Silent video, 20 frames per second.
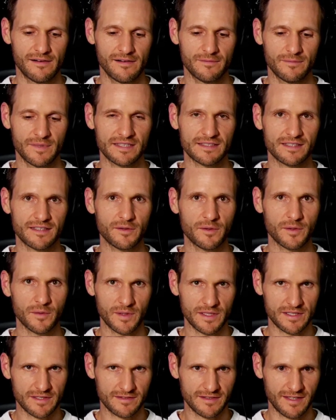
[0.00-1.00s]
I don't want to
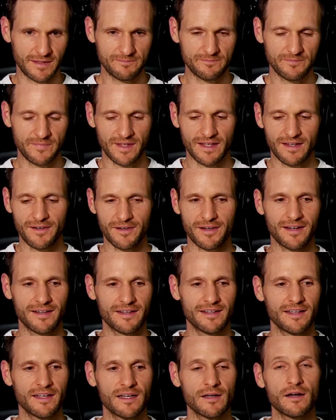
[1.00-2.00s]
waste your time. Okay,
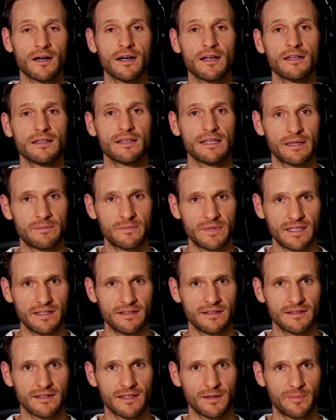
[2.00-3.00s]
let
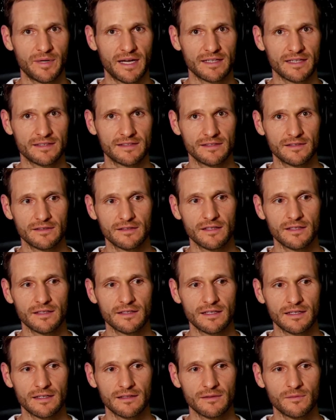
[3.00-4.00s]
me get back to you
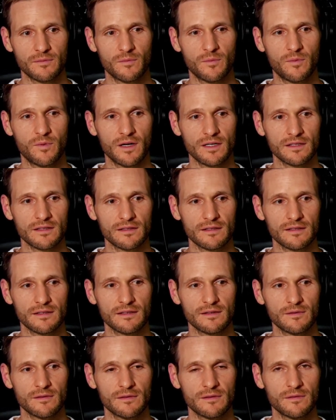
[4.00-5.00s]
on what
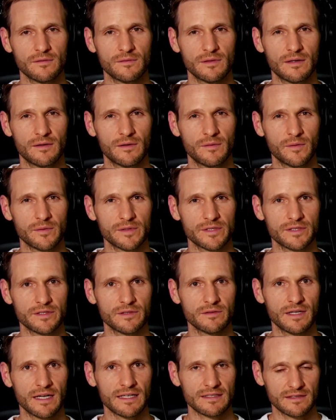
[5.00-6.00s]
we should do
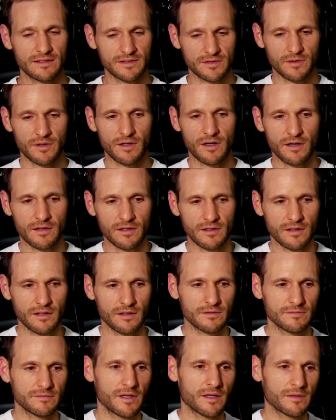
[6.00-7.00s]
next. And so
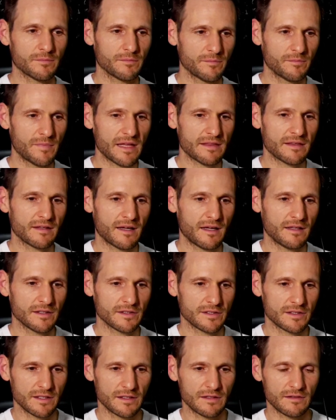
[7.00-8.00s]
our
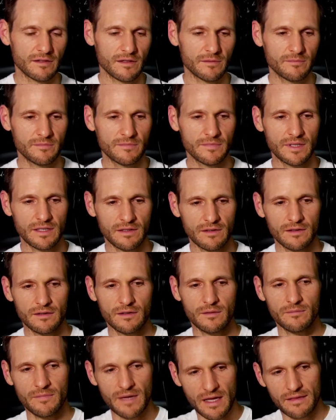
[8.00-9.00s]
methodology, or our
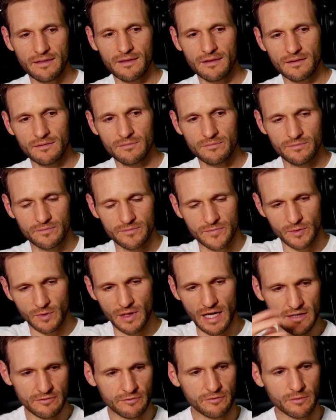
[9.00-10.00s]
method
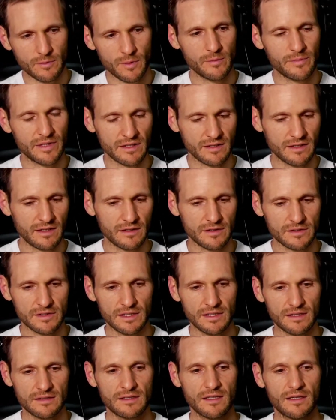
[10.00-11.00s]
derived from our methodology is